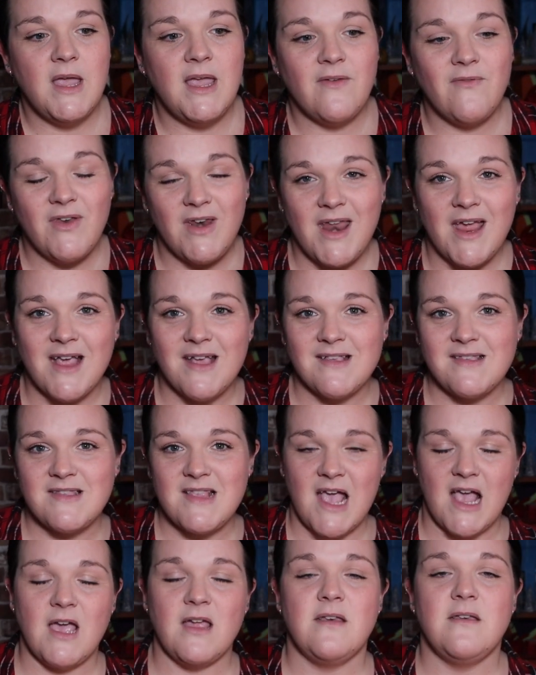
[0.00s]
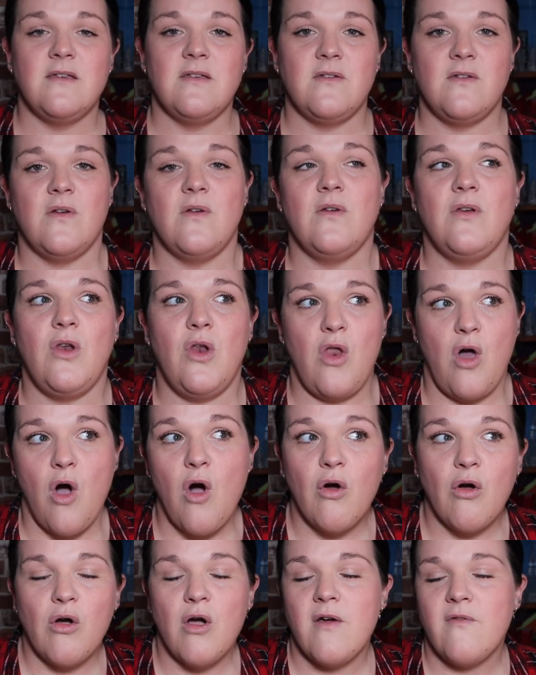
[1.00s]
even like a second
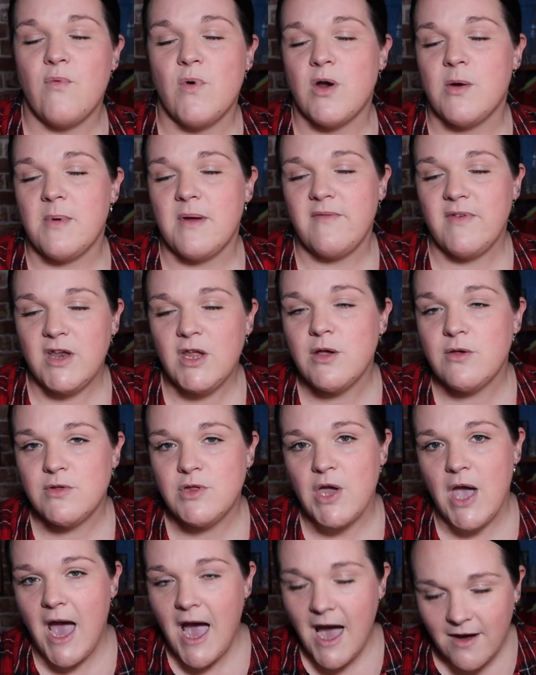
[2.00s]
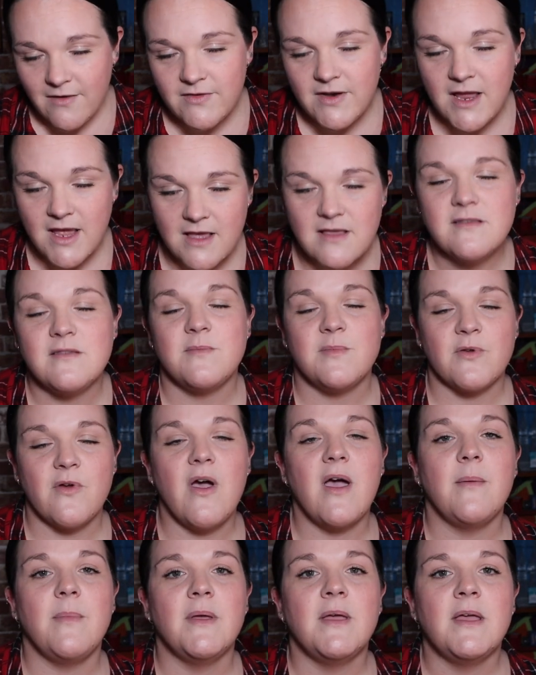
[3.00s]
long of one of my videos, you have to hit
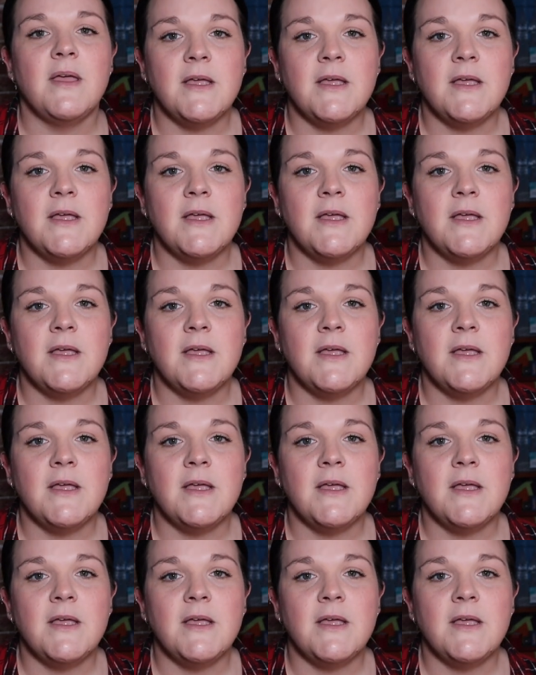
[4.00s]
subscribe.